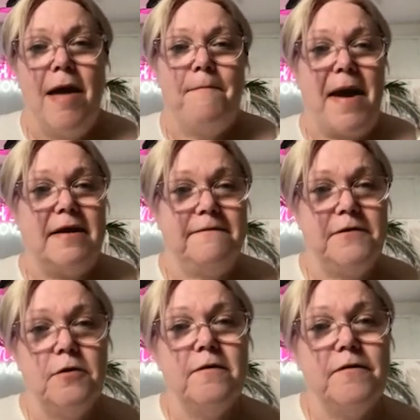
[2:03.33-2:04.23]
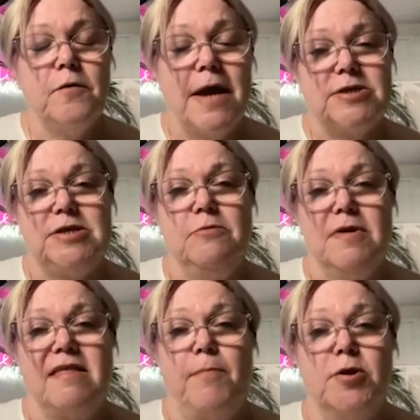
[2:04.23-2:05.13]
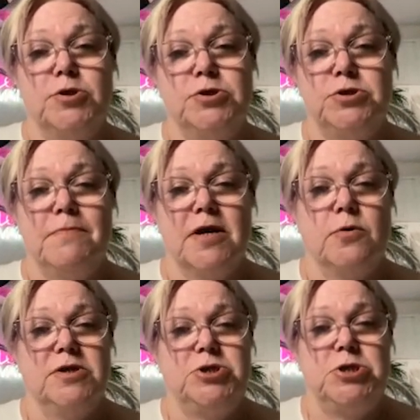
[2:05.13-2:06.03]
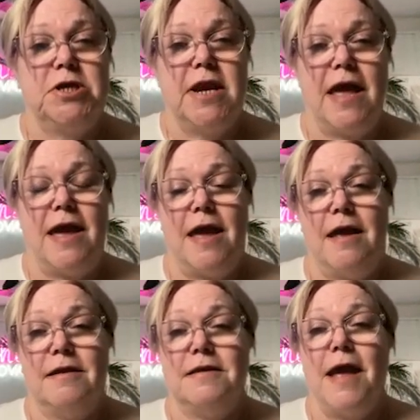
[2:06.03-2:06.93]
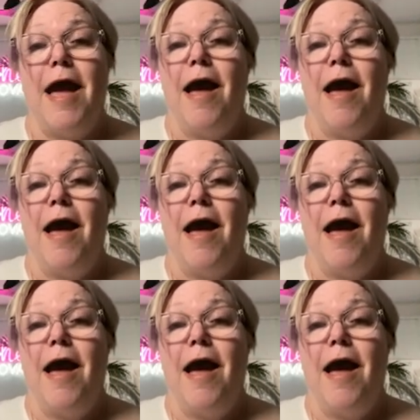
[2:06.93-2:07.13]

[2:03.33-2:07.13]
but a few of you actually responded to my question and